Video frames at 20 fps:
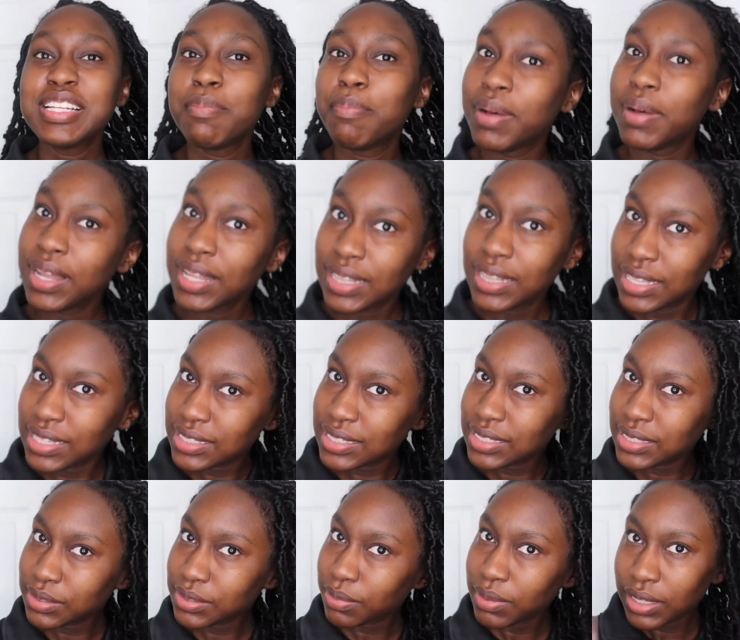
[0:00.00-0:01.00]
But this
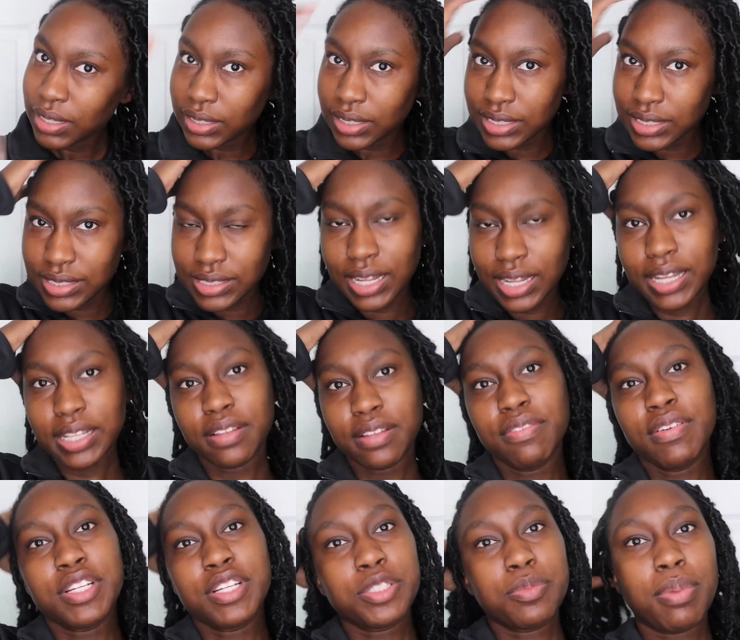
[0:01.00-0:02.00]
is what it looks like, the
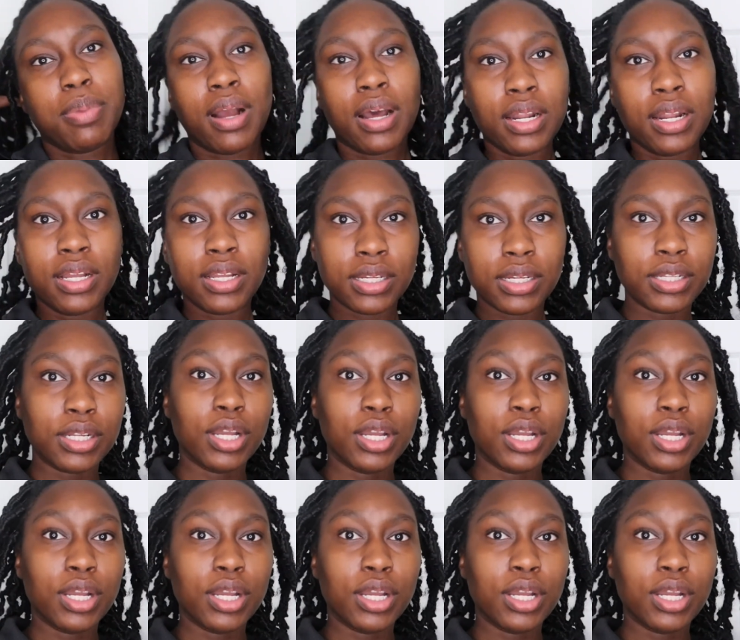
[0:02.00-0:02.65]
finished product.